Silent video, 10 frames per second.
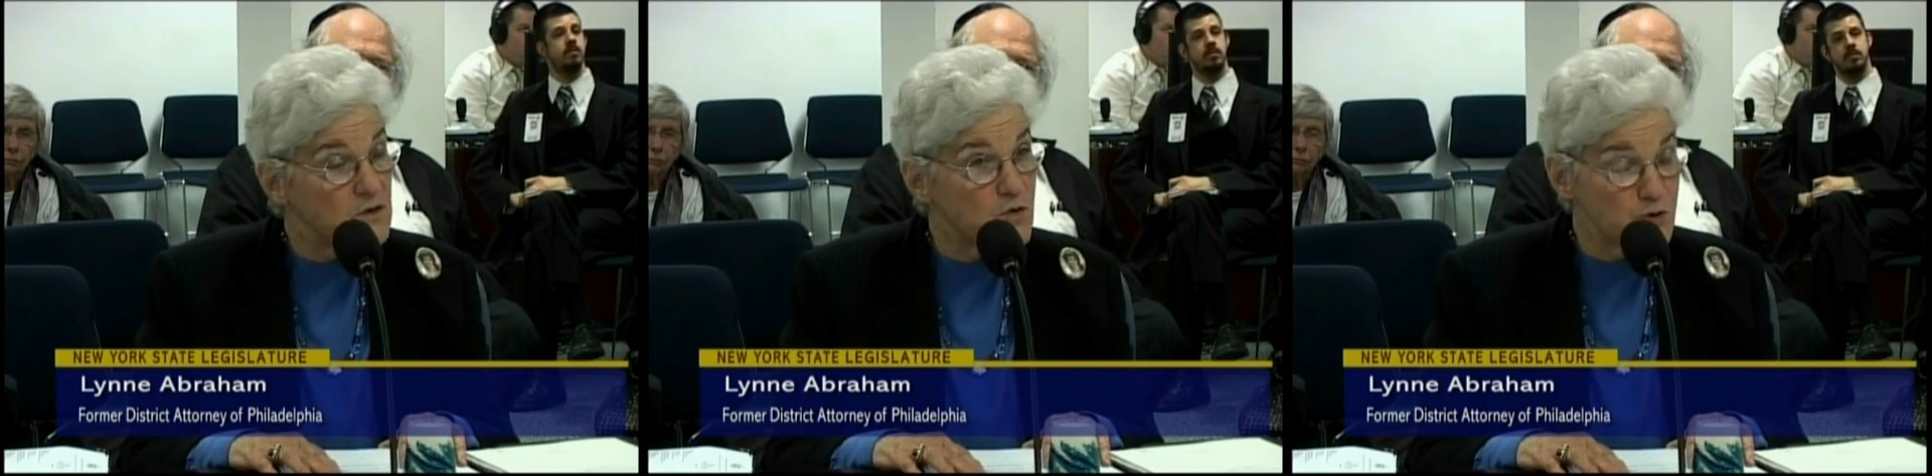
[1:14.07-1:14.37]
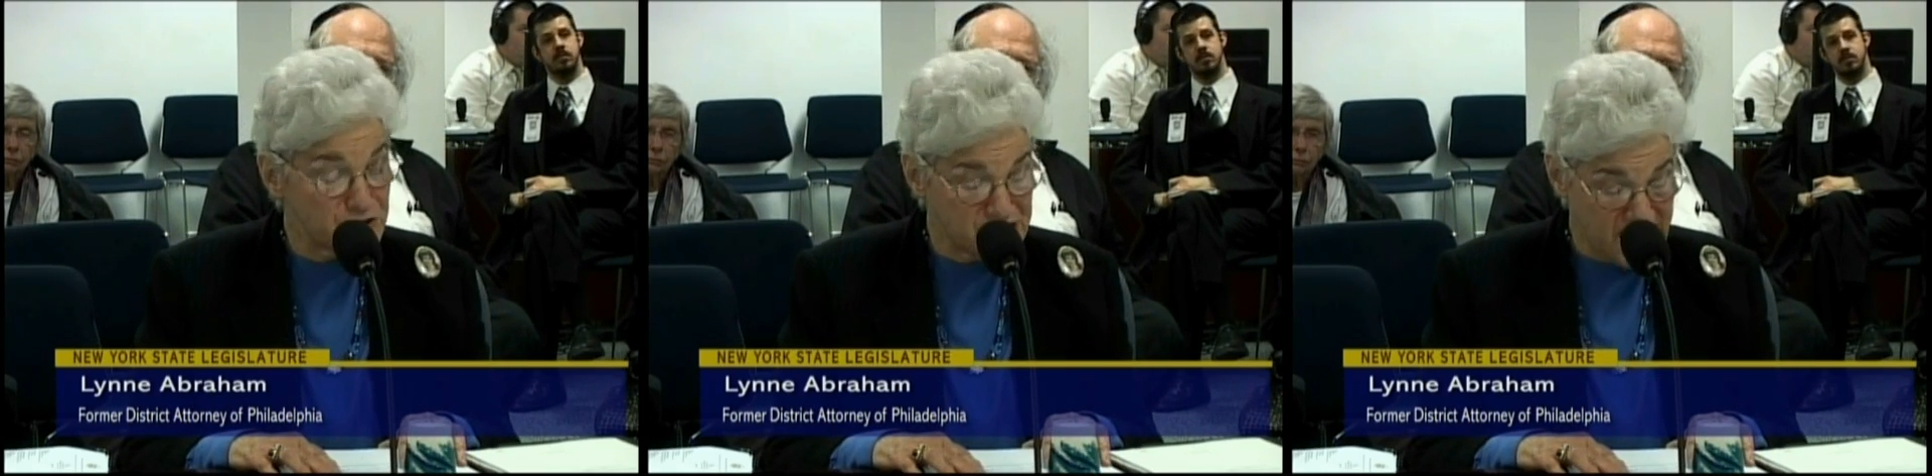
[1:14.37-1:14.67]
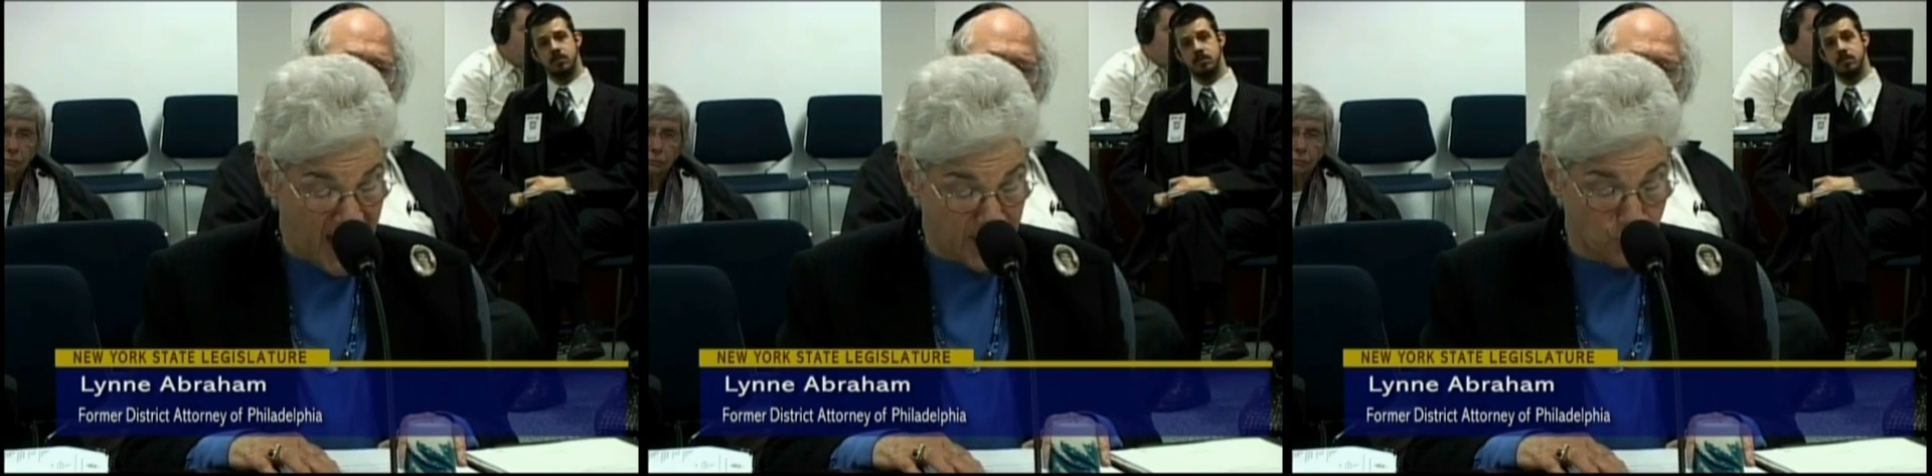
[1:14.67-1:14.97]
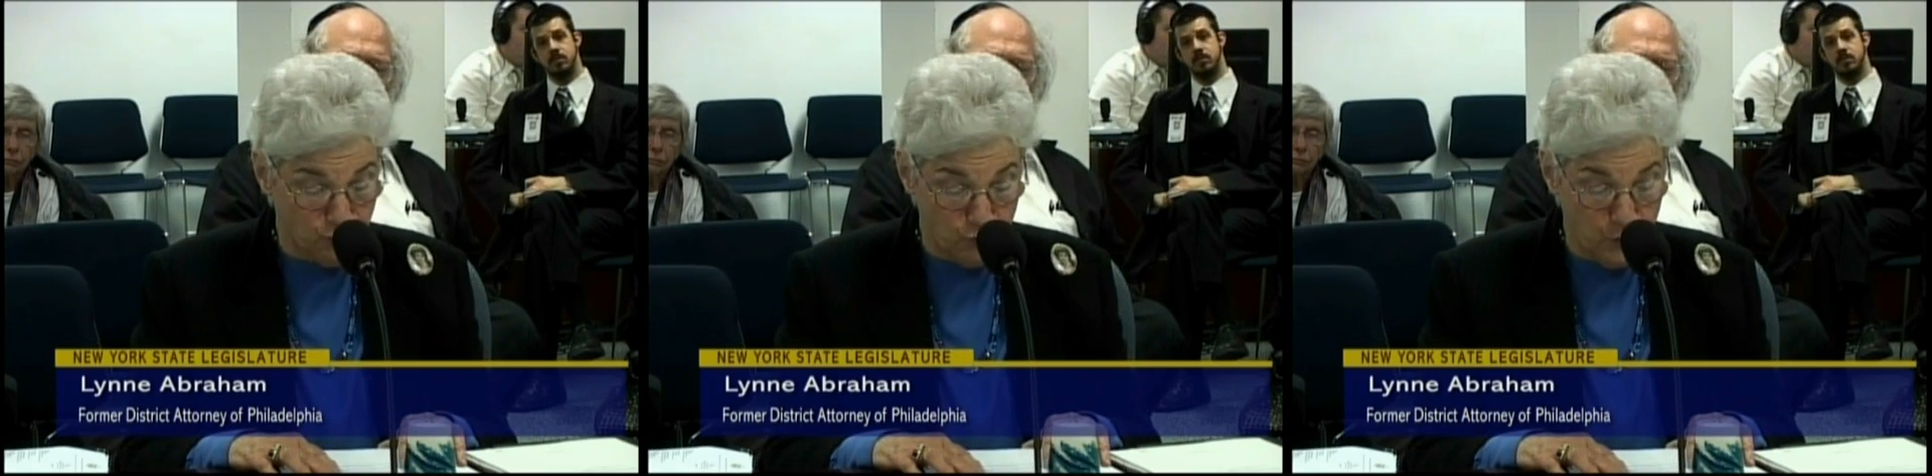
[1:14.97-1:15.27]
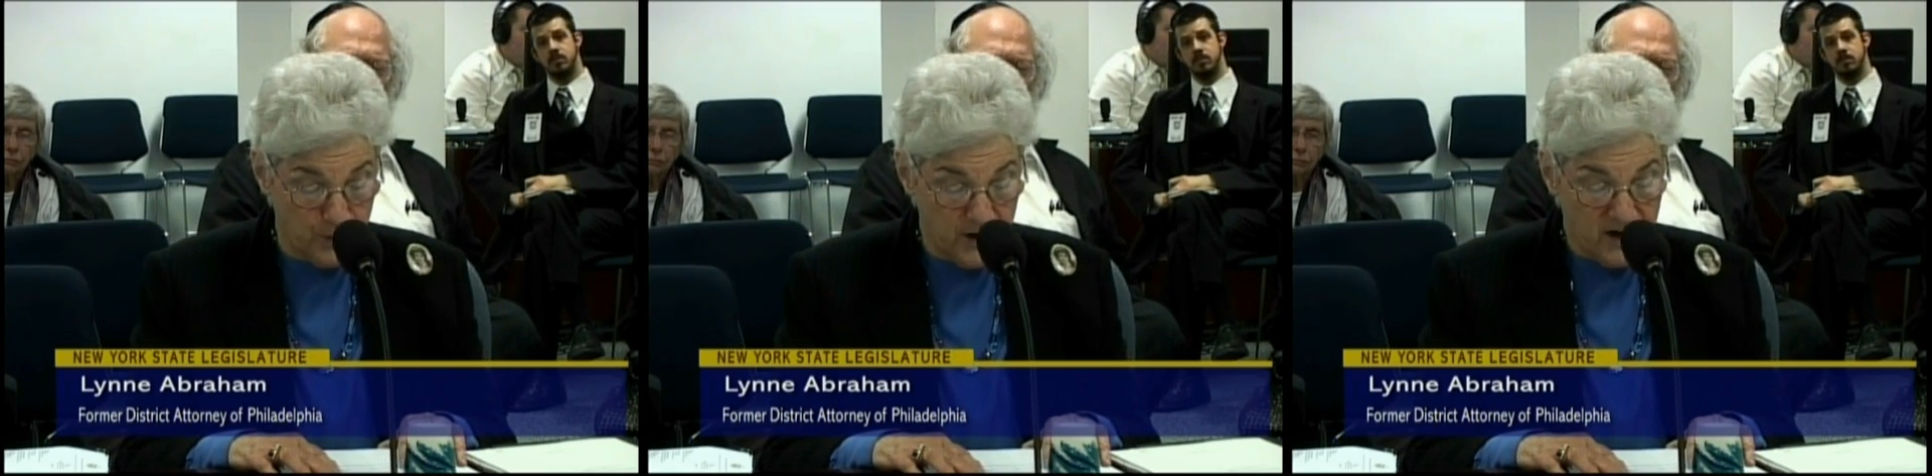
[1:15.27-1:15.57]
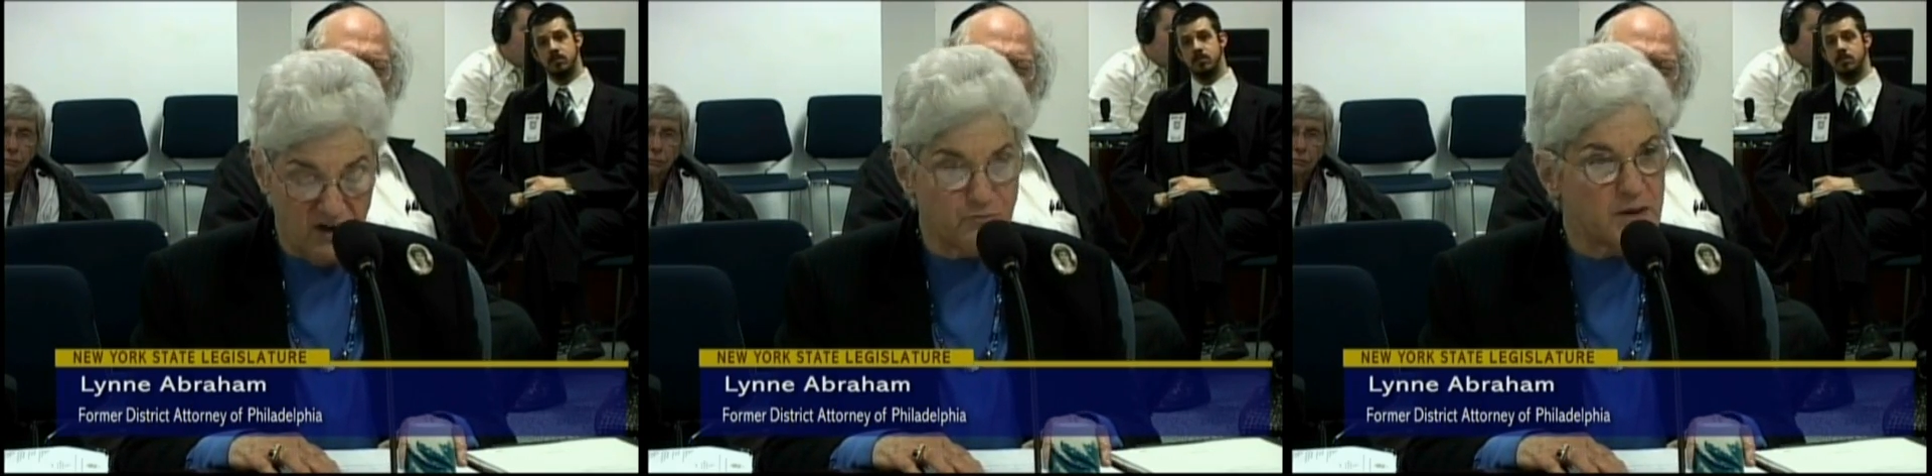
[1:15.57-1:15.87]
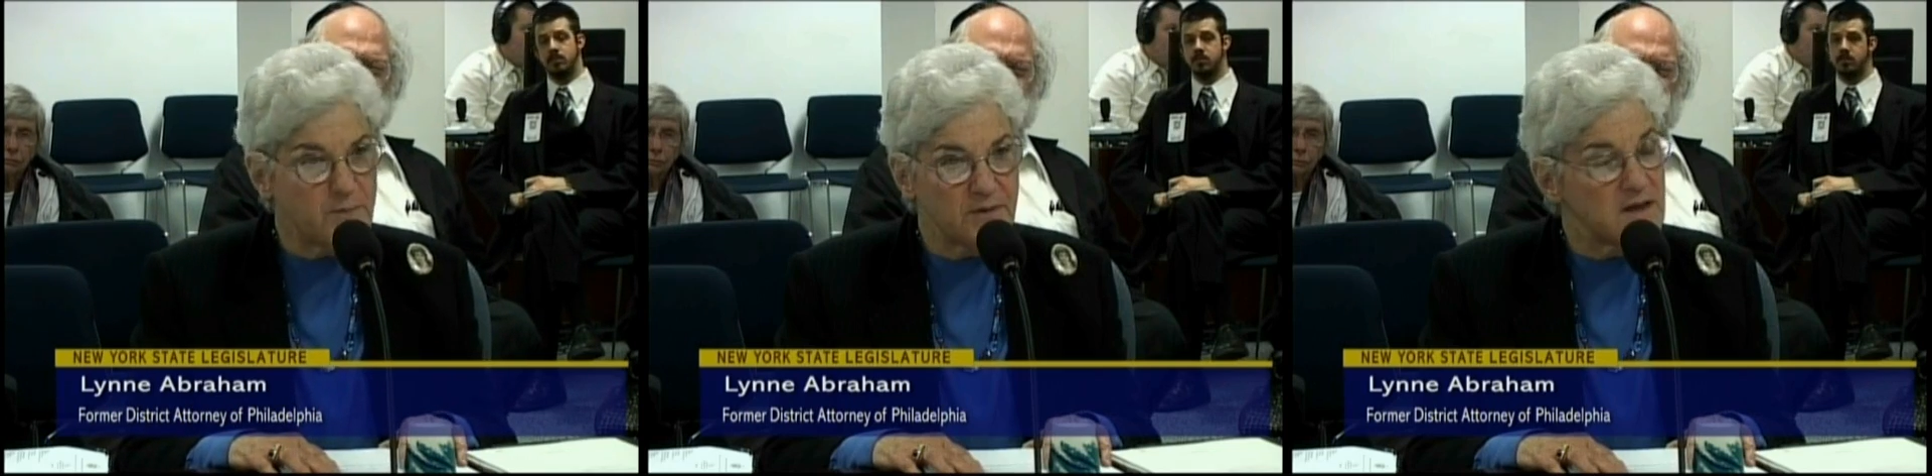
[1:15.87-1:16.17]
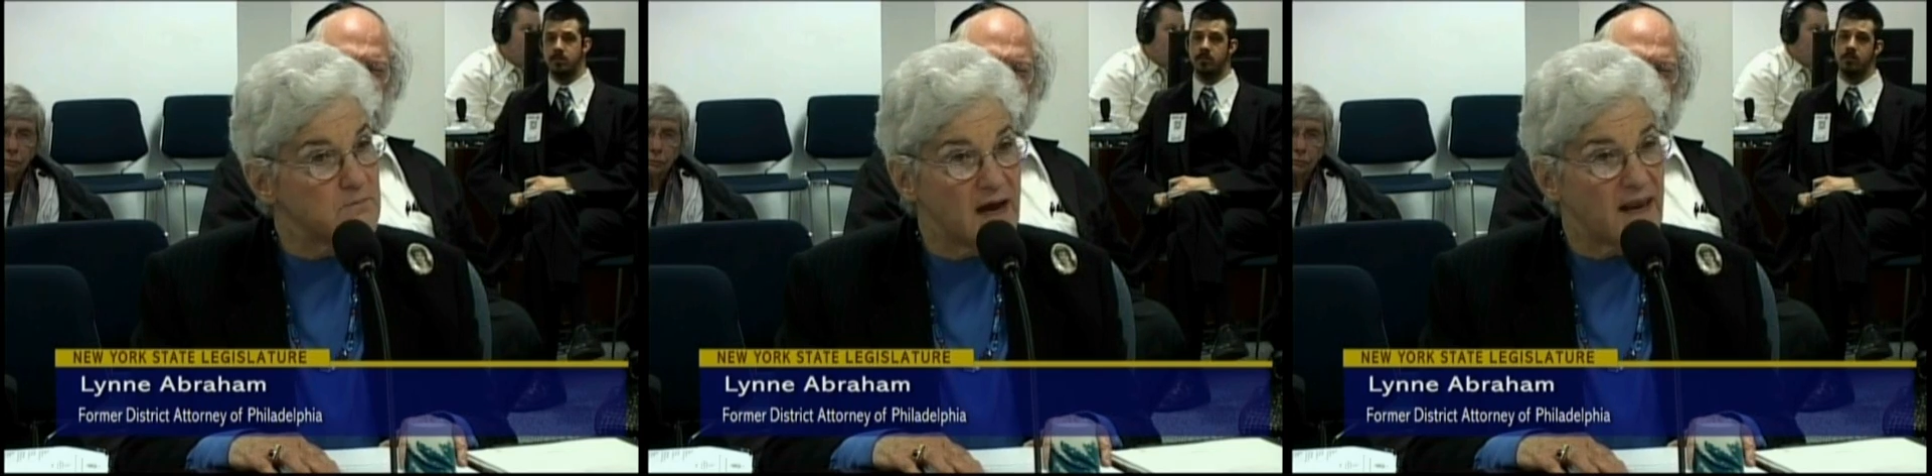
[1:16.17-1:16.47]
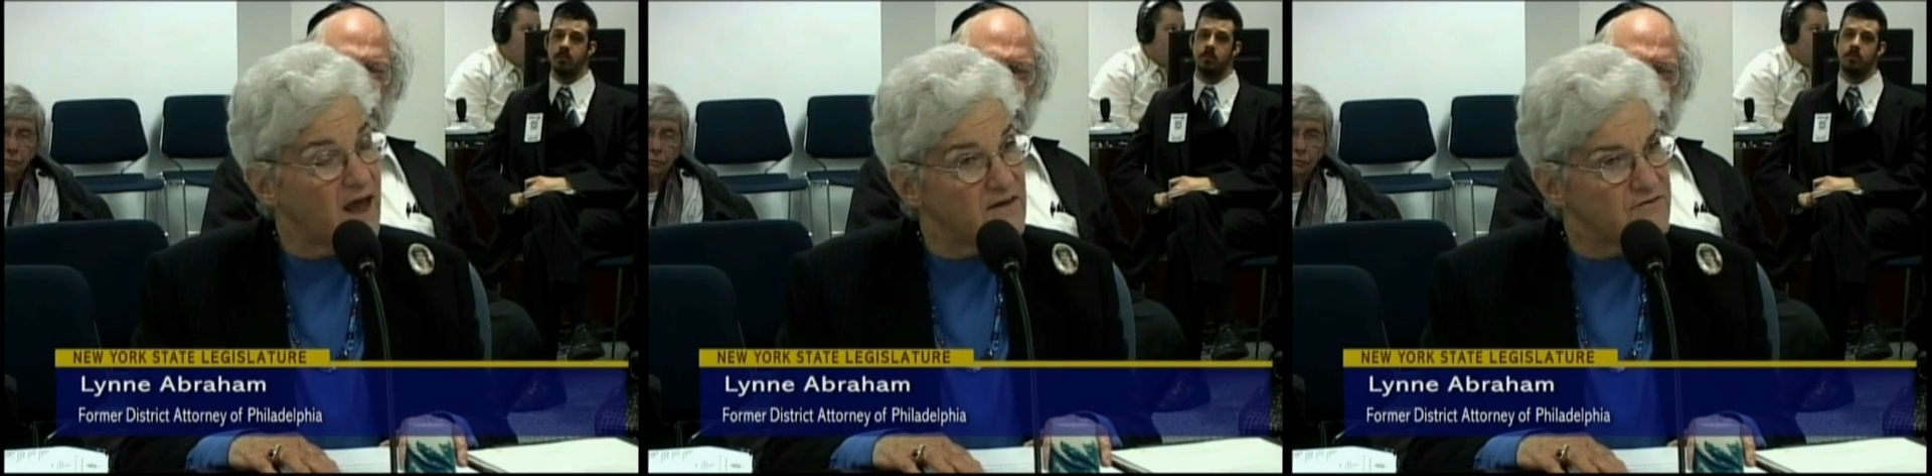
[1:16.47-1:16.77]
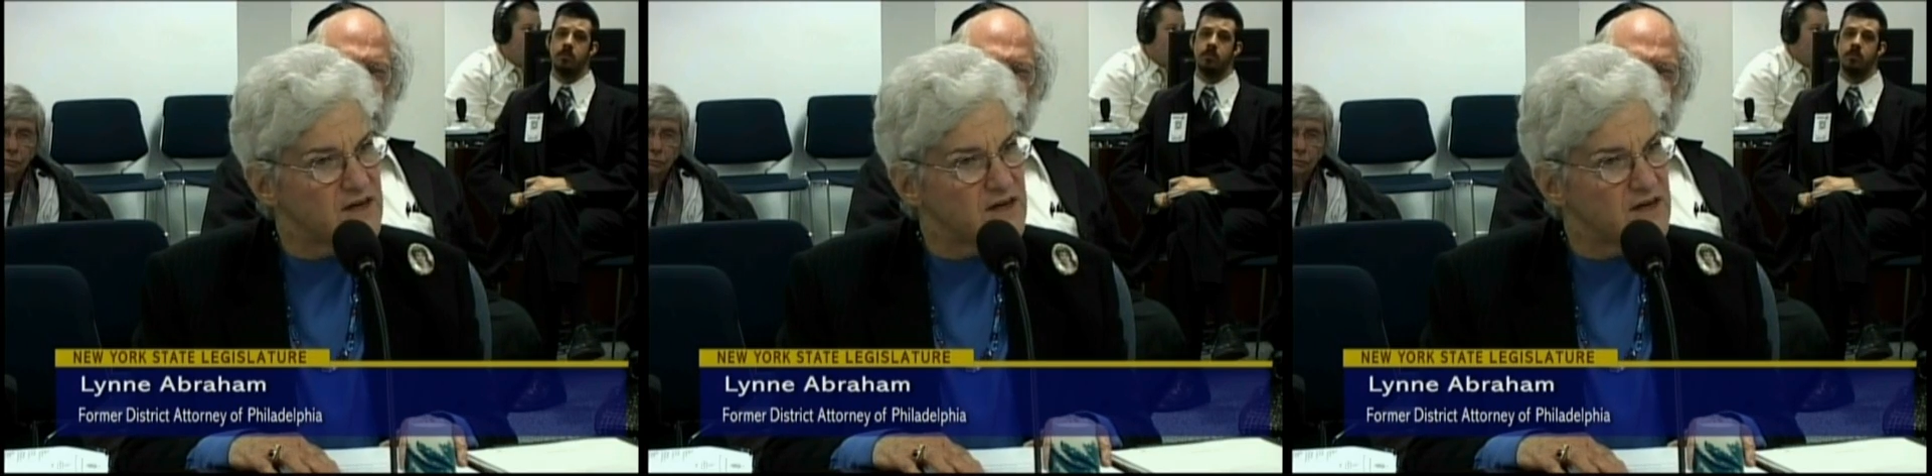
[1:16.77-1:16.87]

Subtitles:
or sadder group of people in my life.